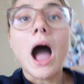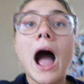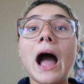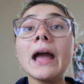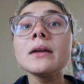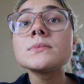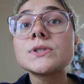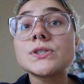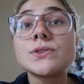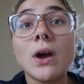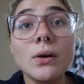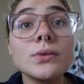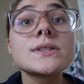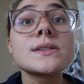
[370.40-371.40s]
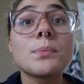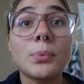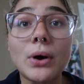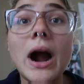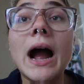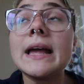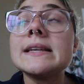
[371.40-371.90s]
I am so
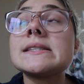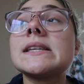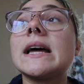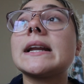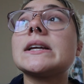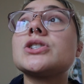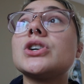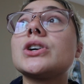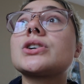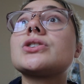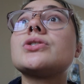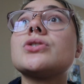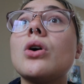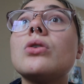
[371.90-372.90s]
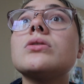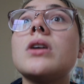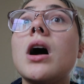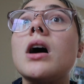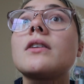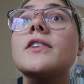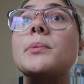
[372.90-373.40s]
surprised that it took so
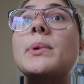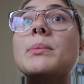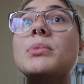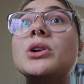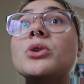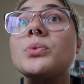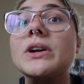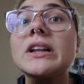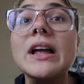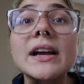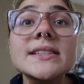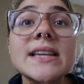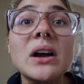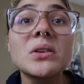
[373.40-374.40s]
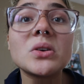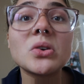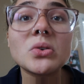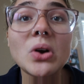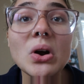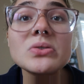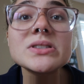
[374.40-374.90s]
long for people to realize how
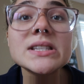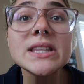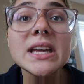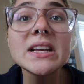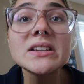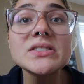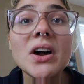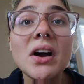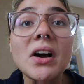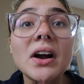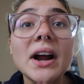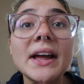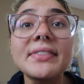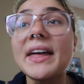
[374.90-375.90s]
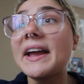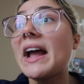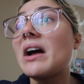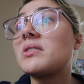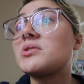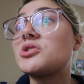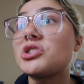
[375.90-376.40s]
gross things are and like
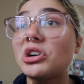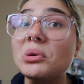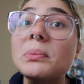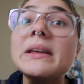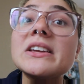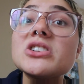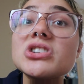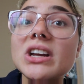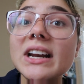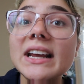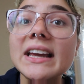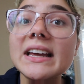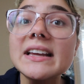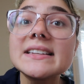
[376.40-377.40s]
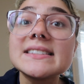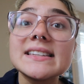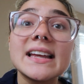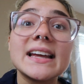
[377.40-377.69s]
how germy shit is.